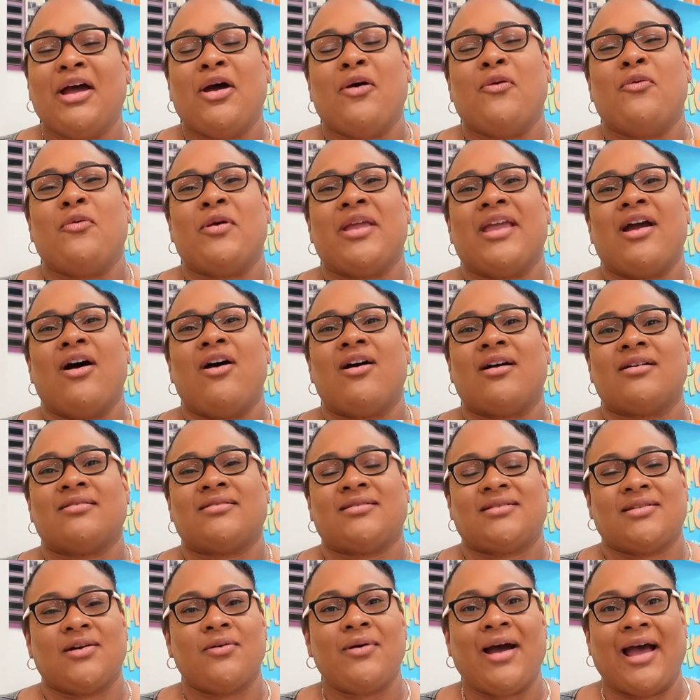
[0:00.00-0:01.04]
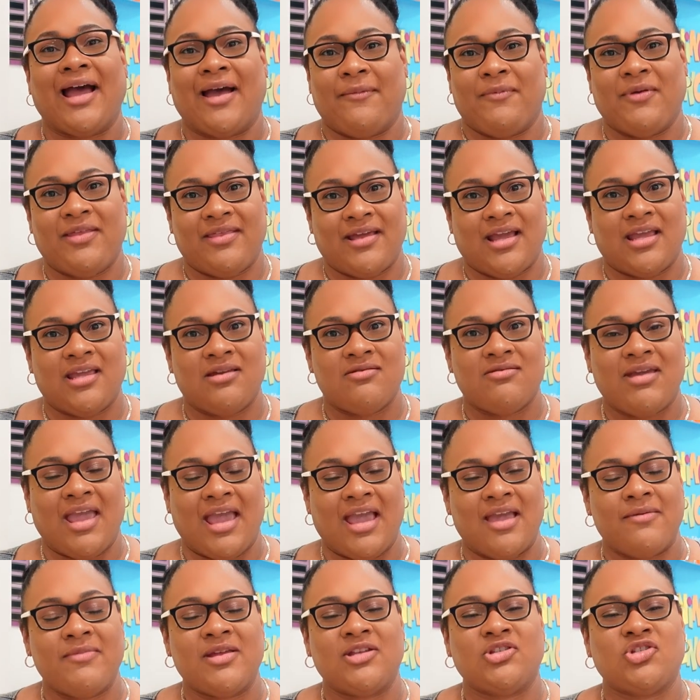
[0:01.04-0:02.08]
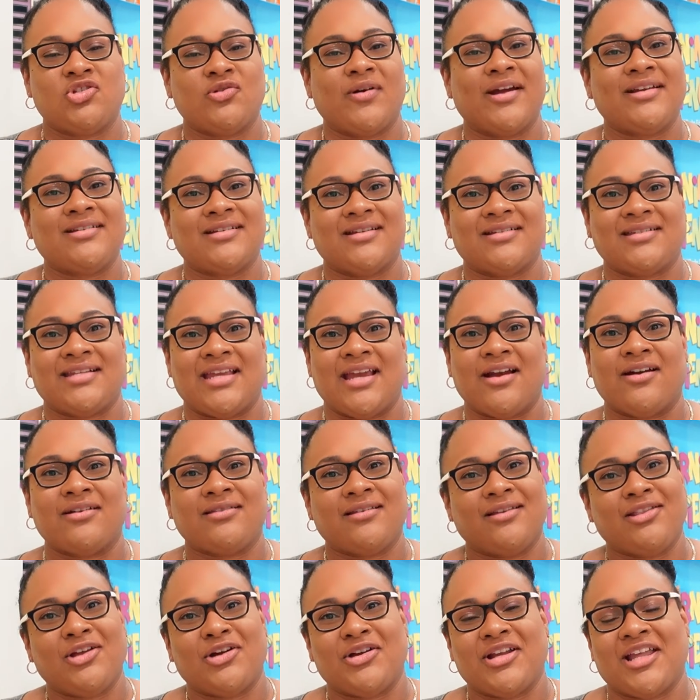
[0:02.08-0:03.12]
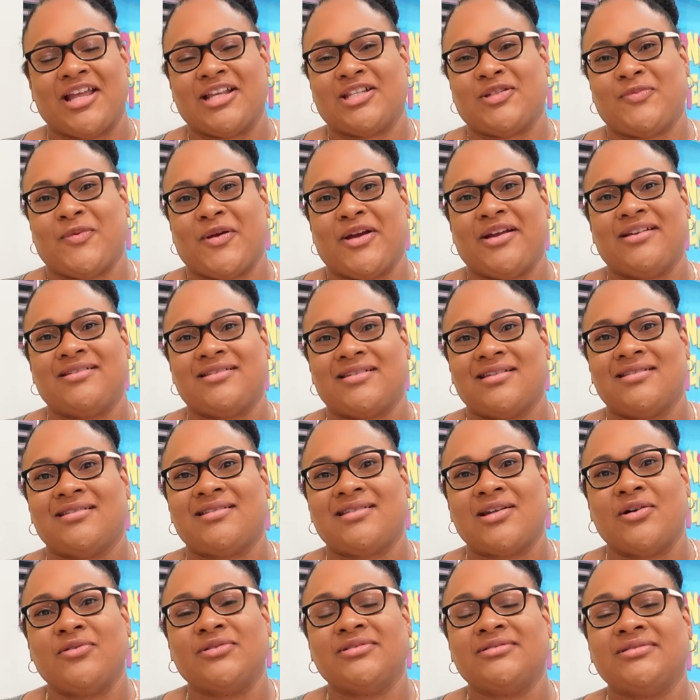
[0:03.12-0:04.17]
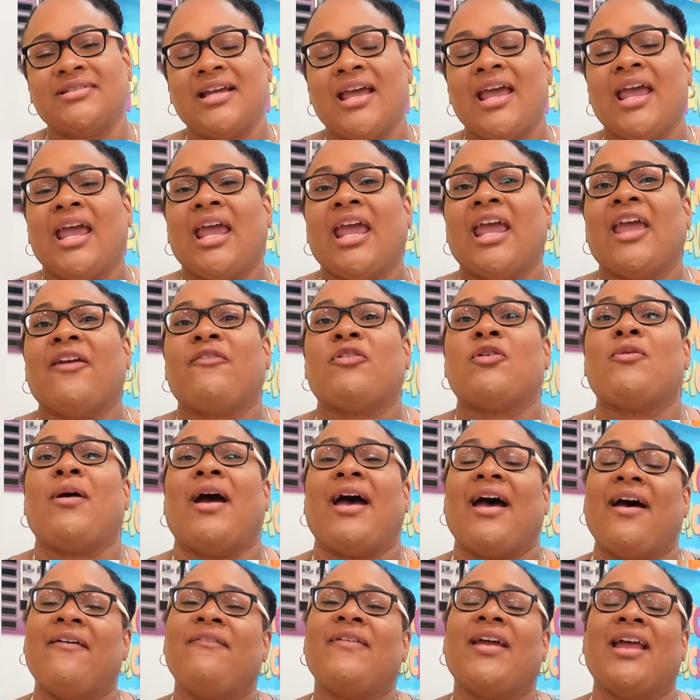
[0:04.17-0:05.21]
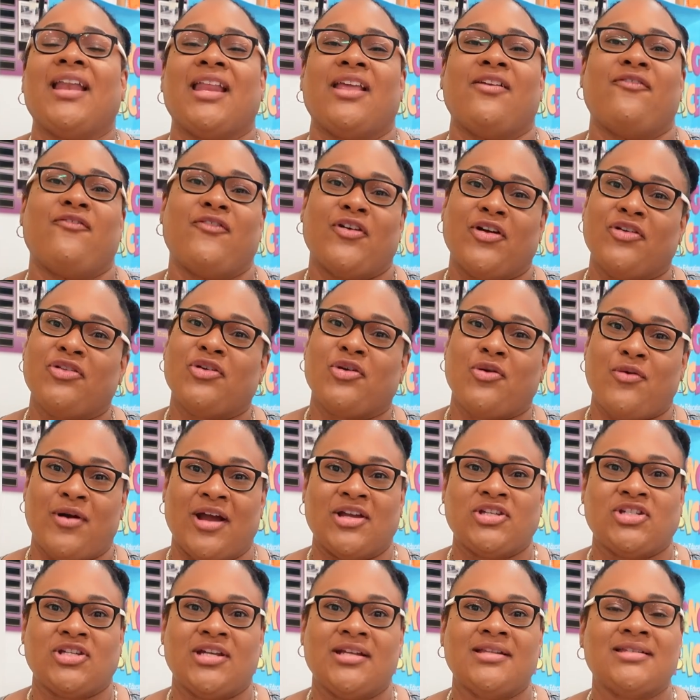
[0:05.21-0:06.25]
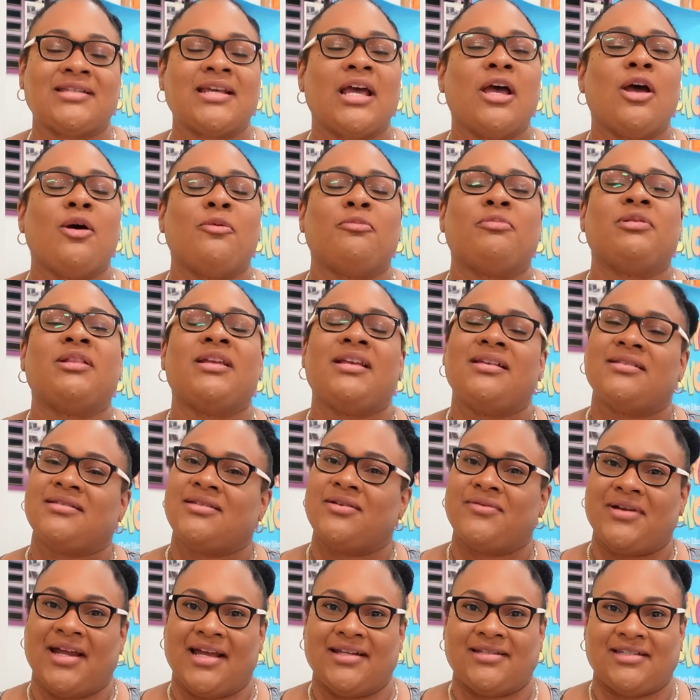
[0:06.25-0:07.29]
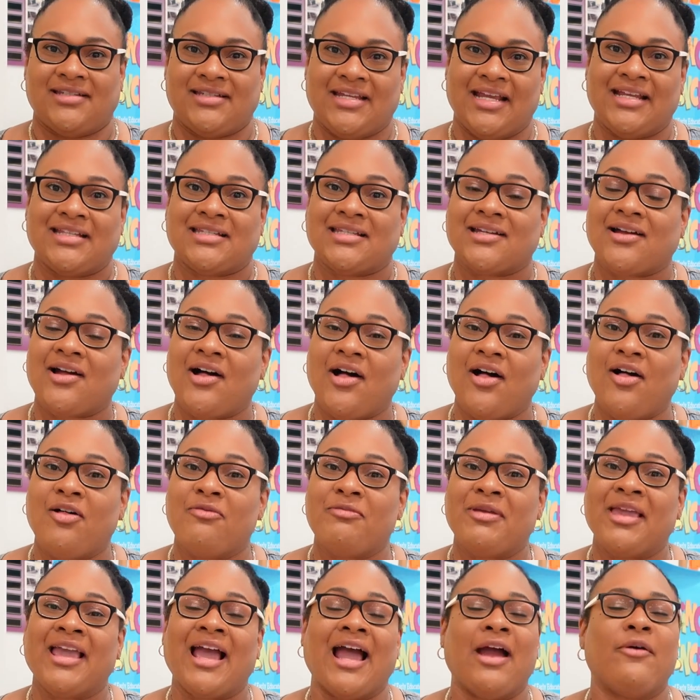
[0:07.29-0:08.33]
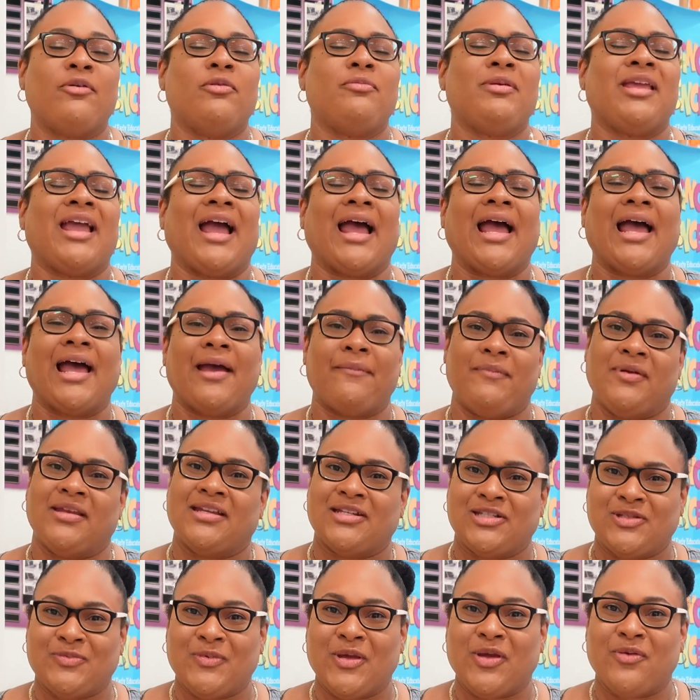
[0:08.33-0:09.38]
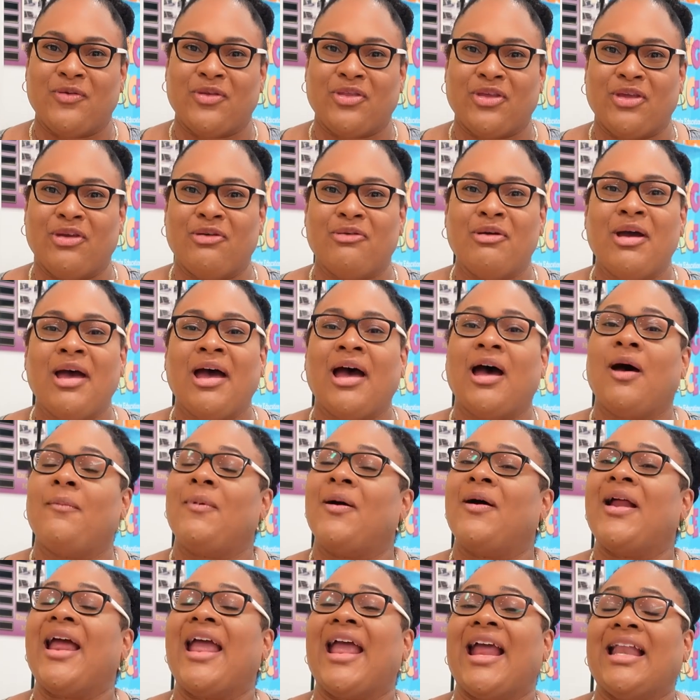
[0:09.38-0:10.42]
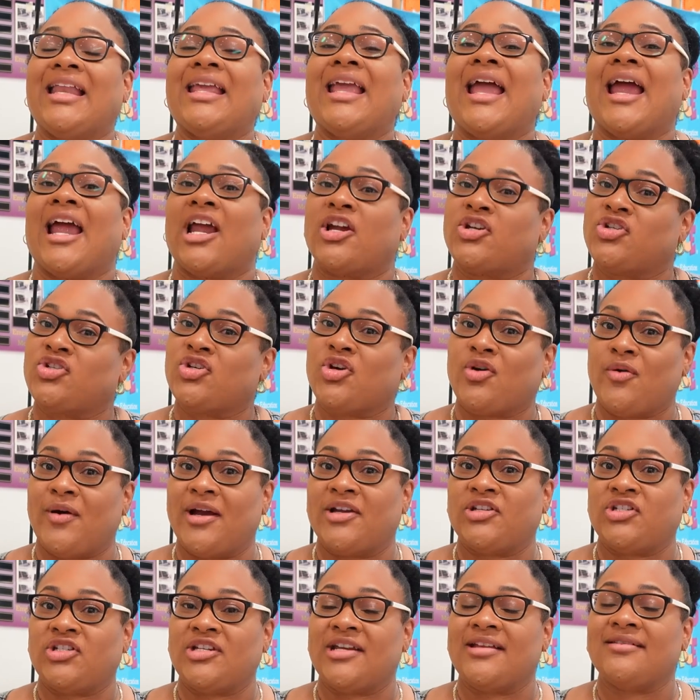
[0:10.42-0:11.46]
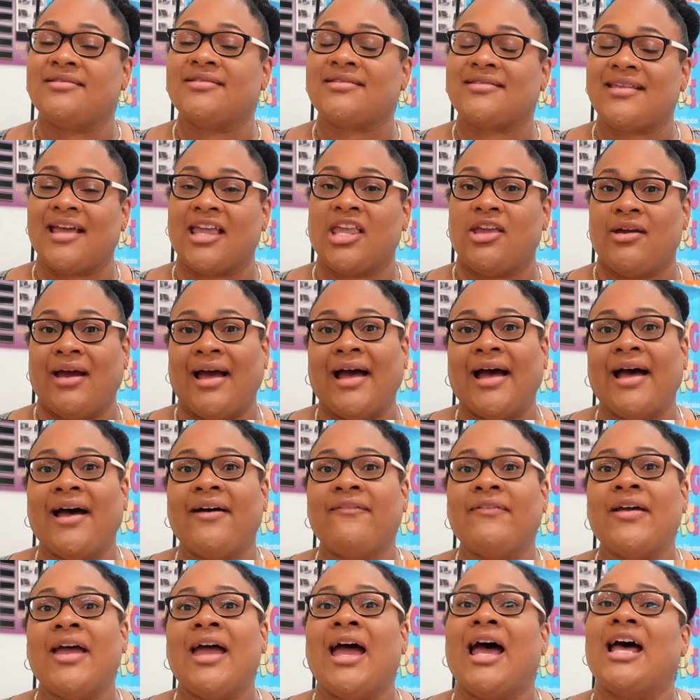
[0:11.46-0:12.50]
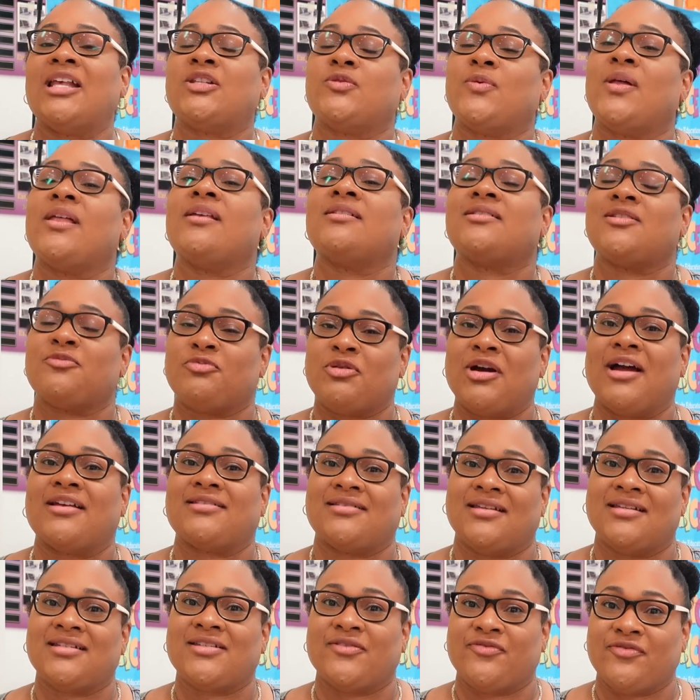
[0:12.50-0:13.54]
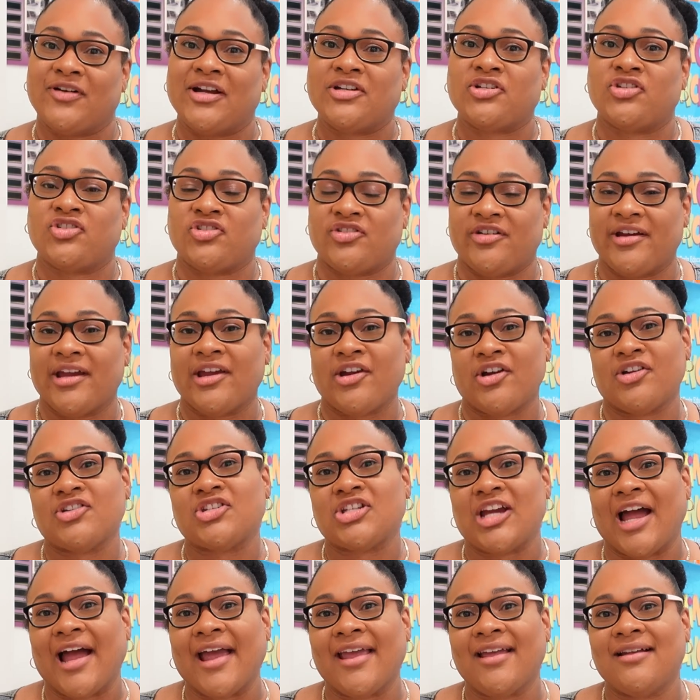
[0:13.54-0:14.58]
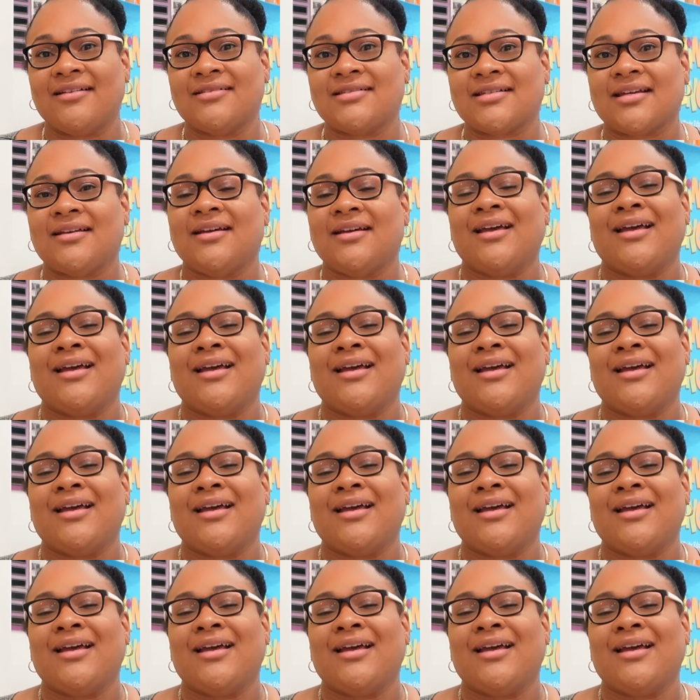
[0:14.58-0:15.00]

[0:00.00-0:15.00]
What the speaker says: We are so happy that you came and joined us here at the Learning Experience in Stoughton. If you have any further questions, please don't hesitate to call me. I would be happy to speak with you about any extra questions that you have, as well as the process of registering your child.